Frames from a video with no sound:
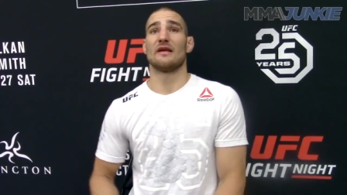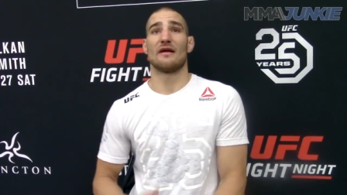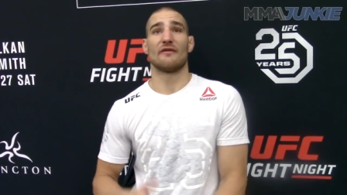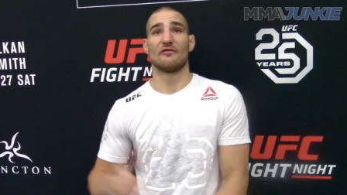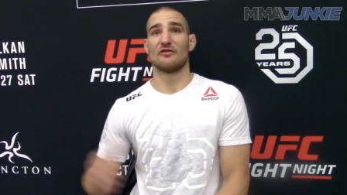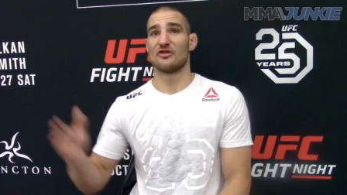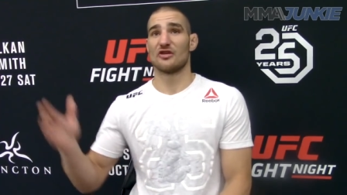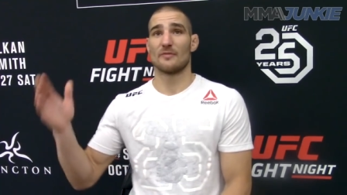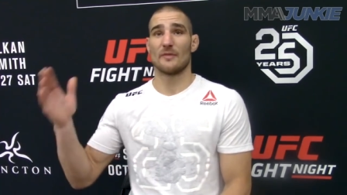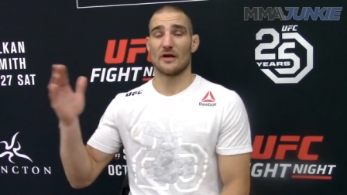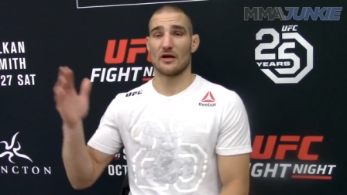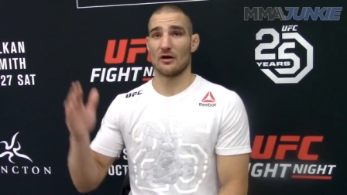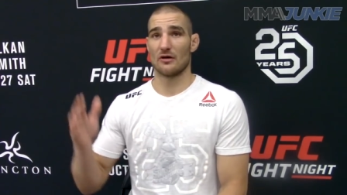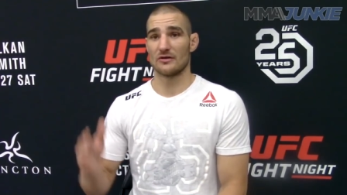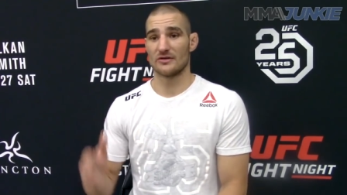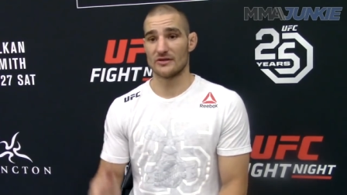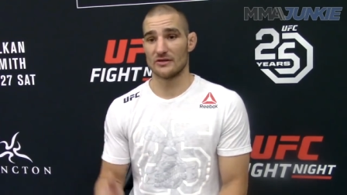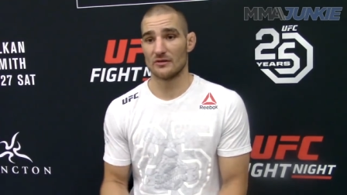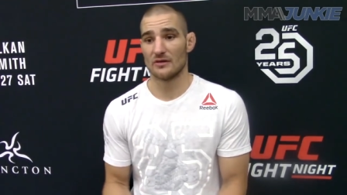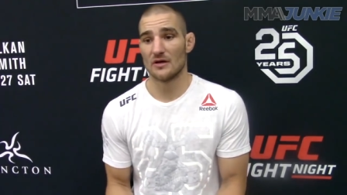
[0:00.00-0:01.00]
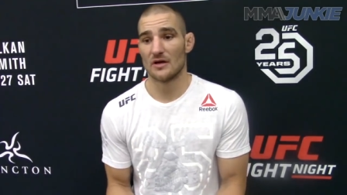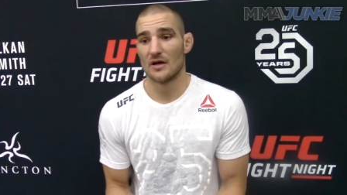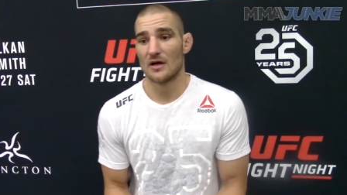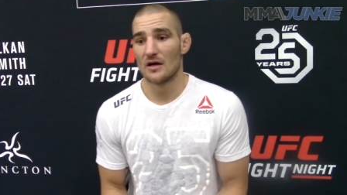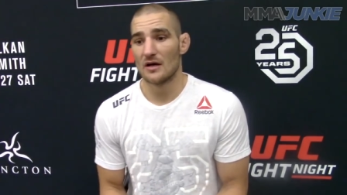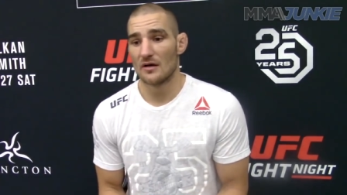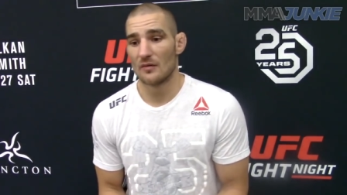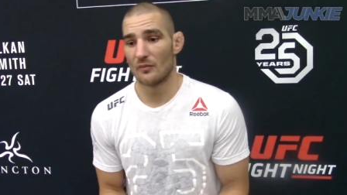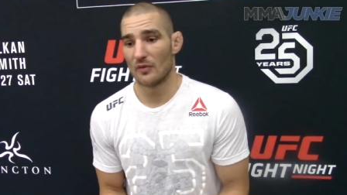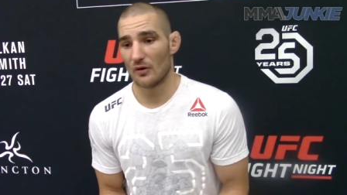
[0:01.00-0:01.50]
Every gym I go to
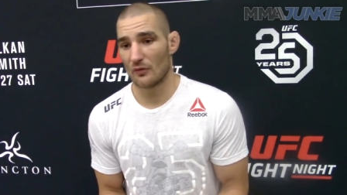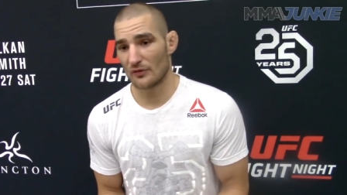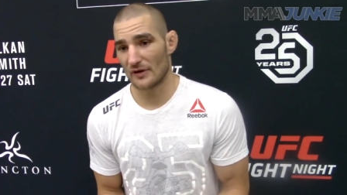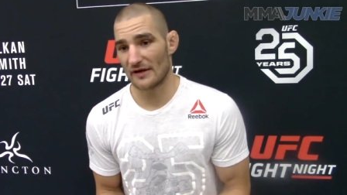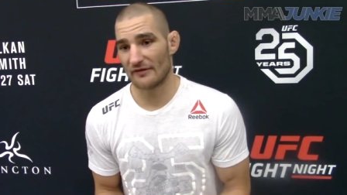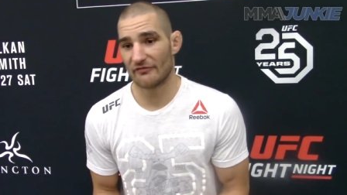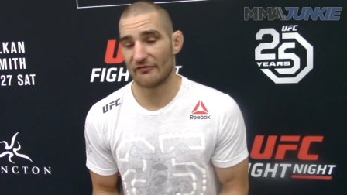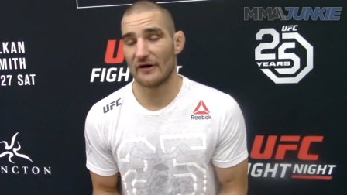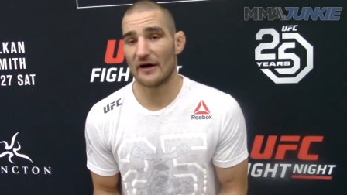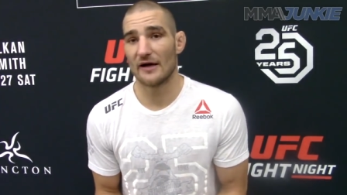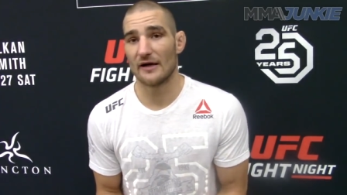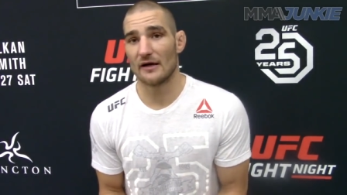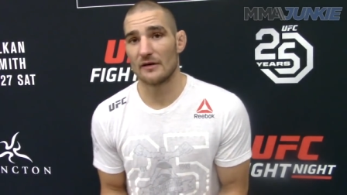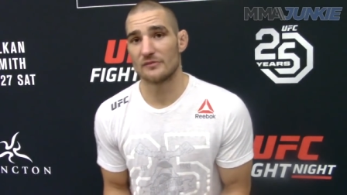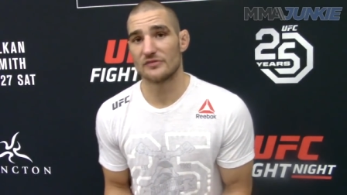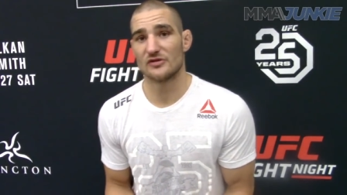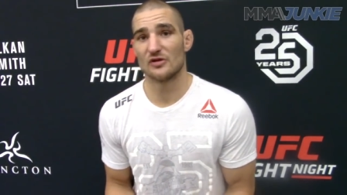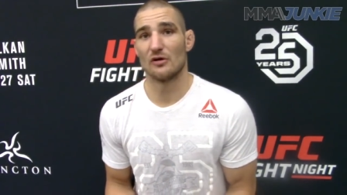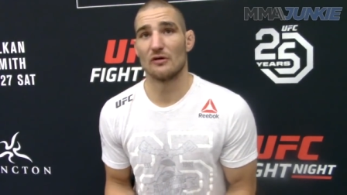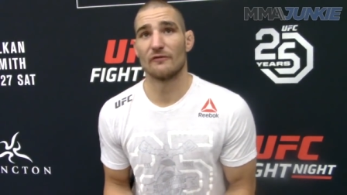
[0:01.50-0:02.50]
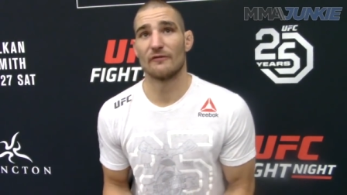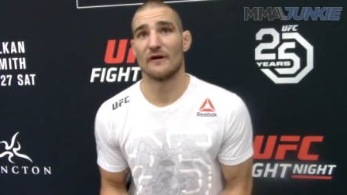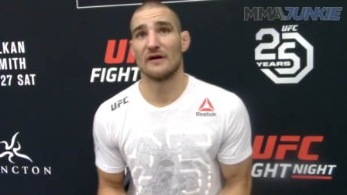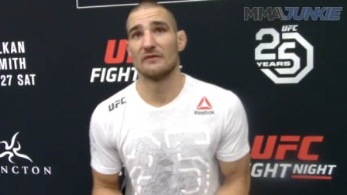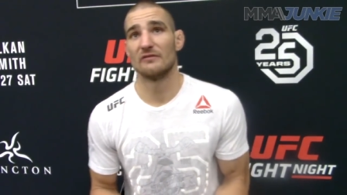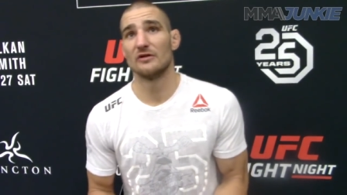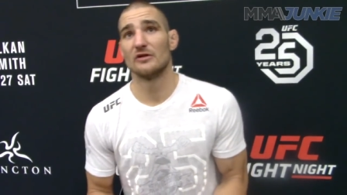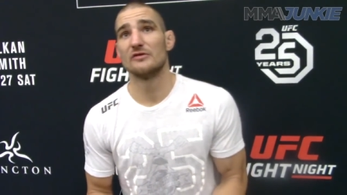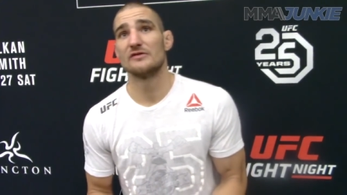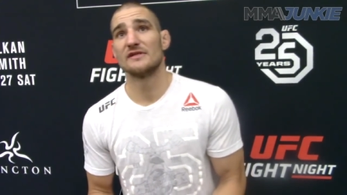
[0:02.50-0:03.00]
but when I fight, I'm so afraid
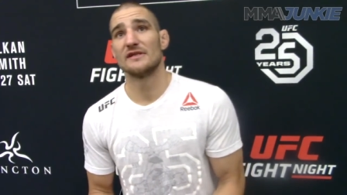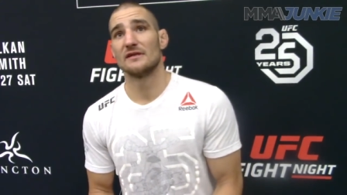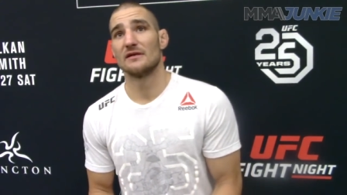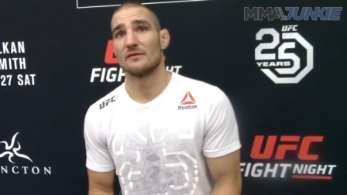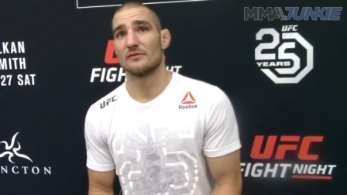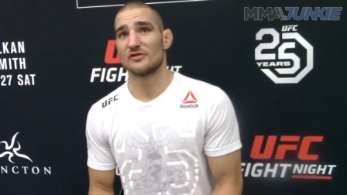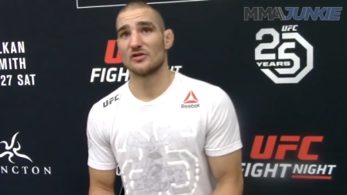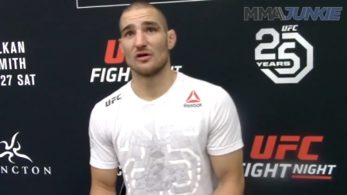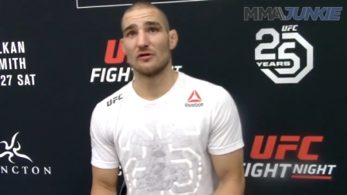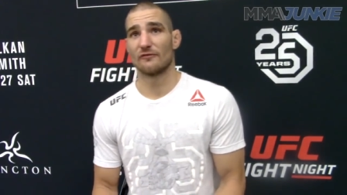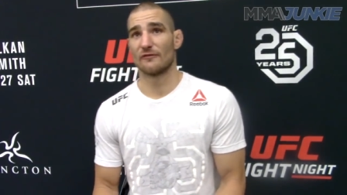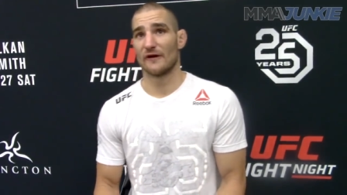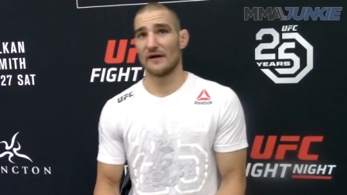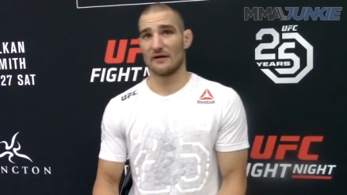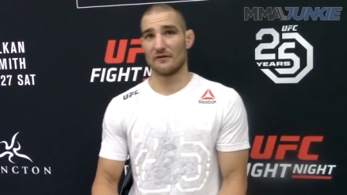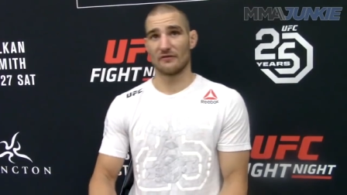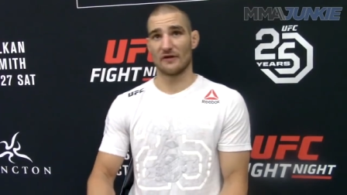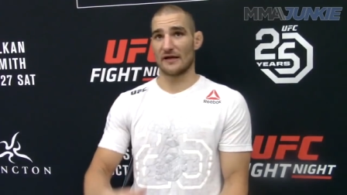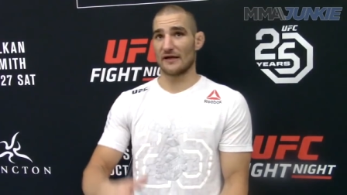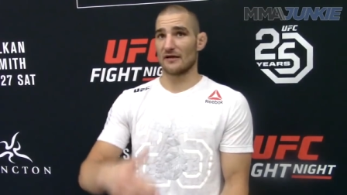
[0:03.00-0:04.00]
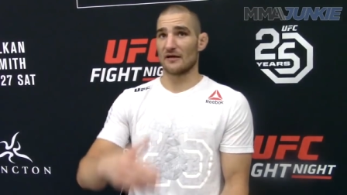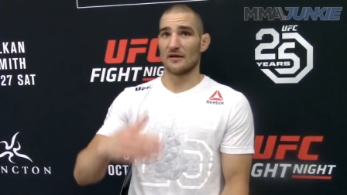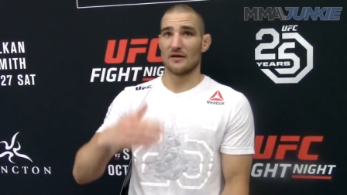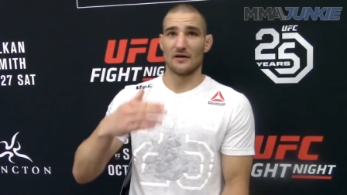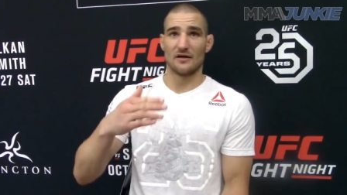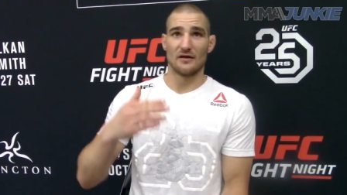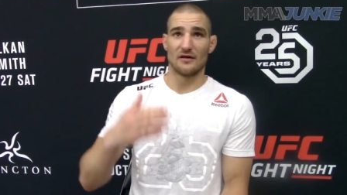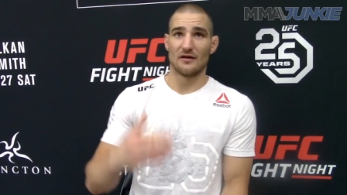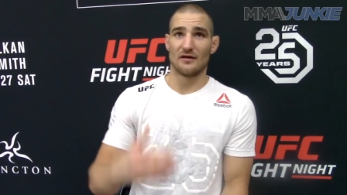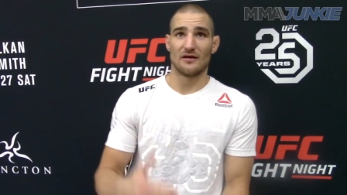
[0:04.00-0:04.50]
of losing. I'm so afraid of like,
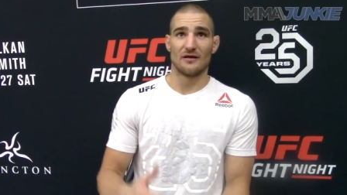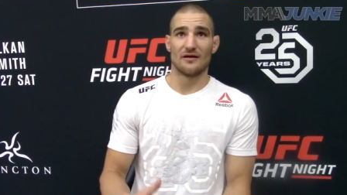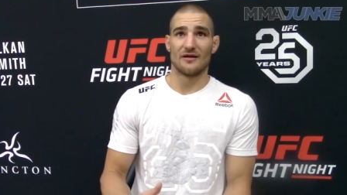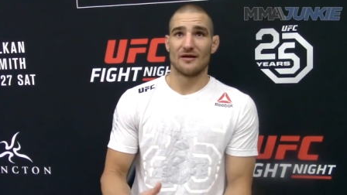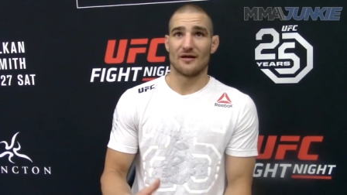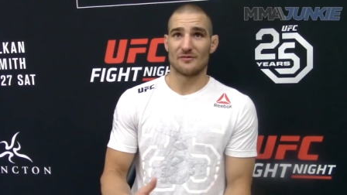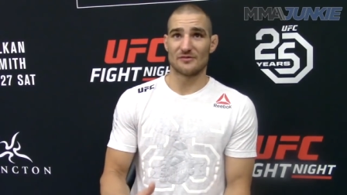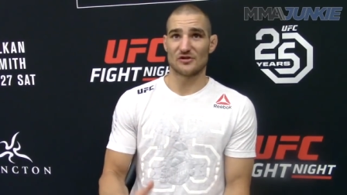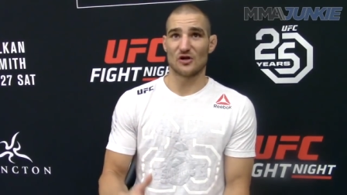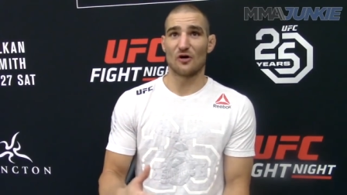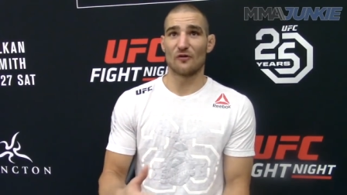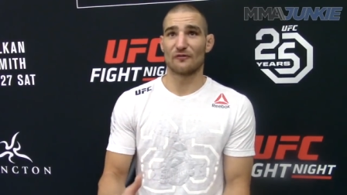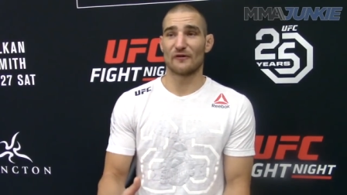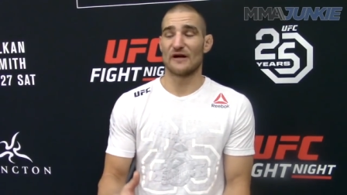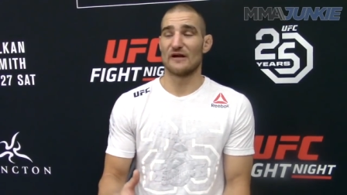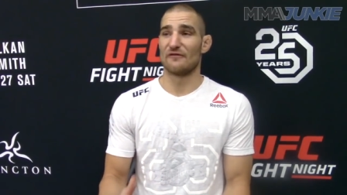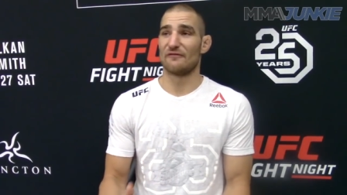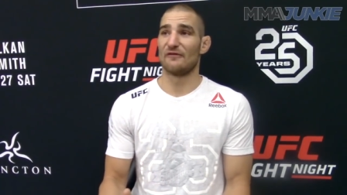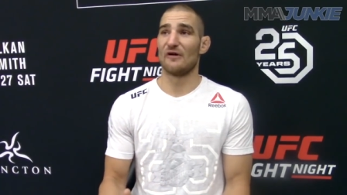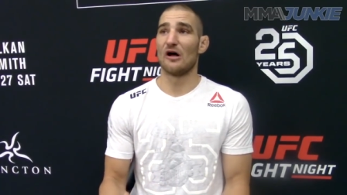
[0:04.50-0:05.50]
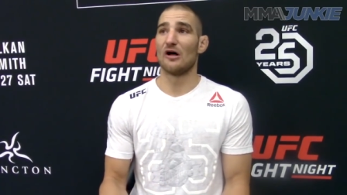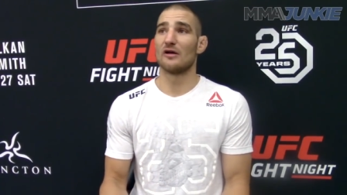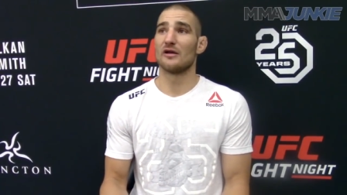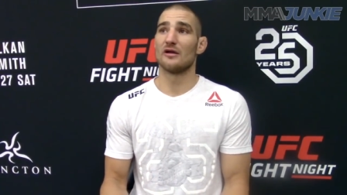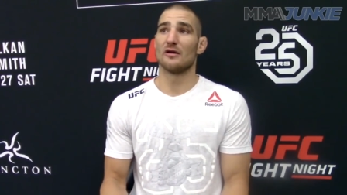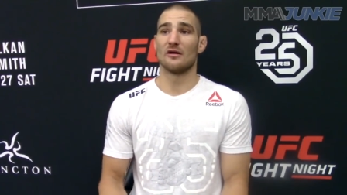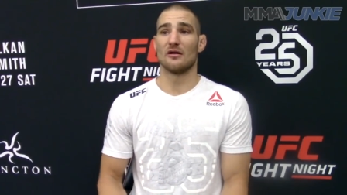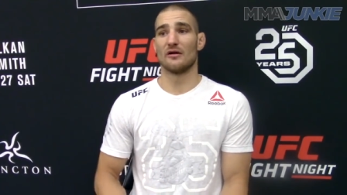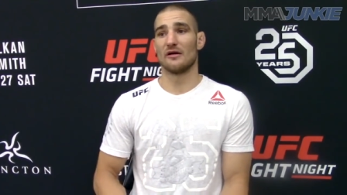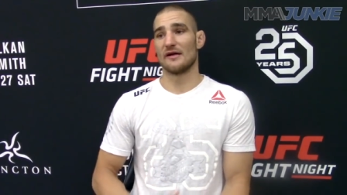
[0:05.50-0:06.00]
I'm so afraid of failure.